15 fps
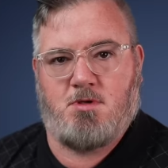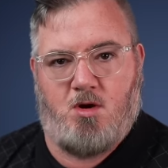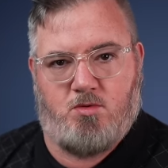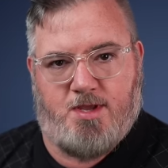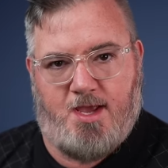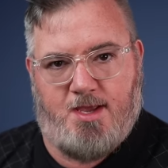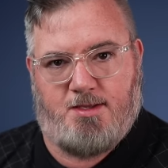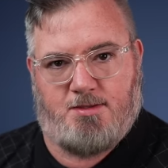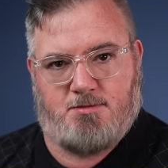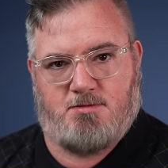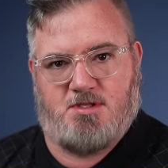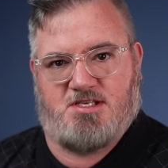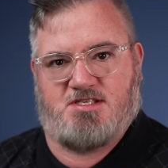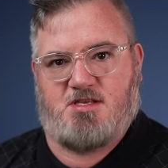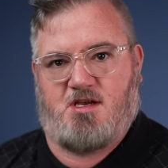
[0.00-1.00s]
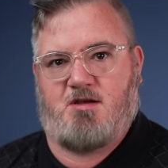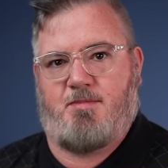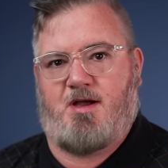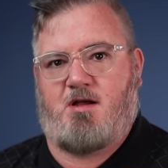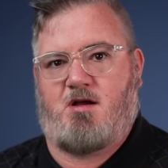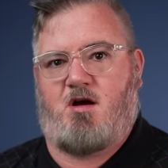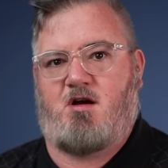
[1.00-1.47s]
Okay, let's talk
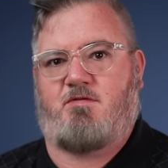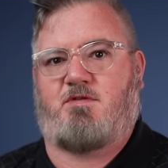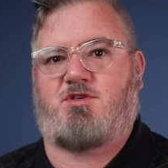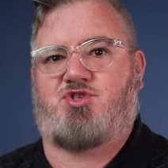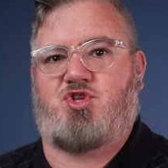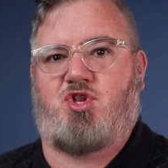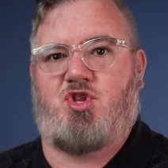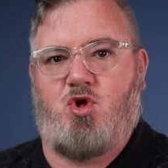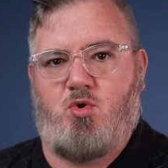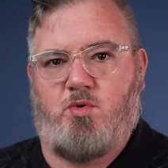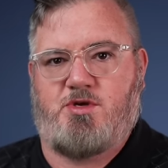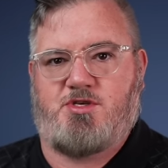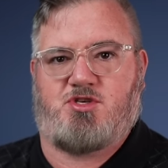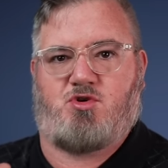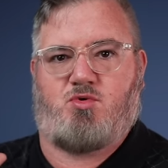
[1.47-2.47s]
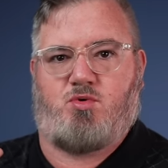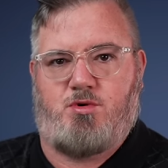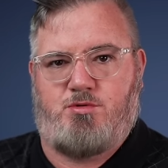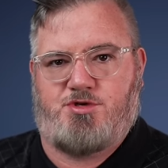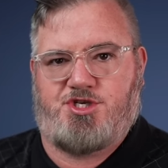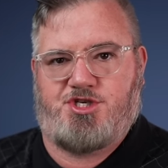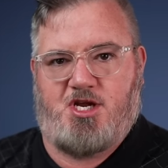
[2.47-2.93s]
about Carnival's newest
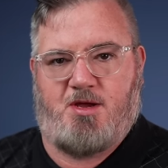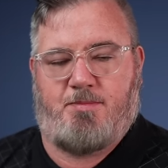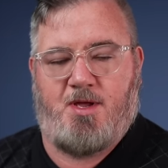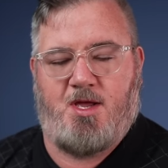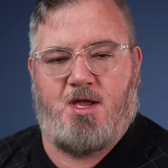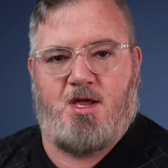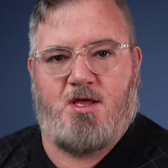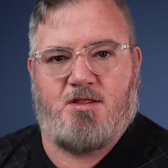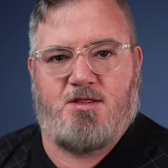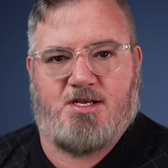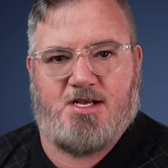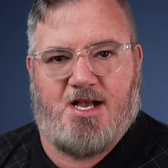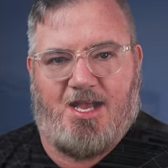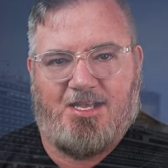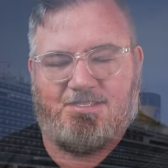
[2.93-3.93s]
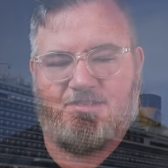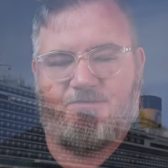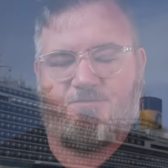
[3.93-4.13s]
cruise ship. The Costa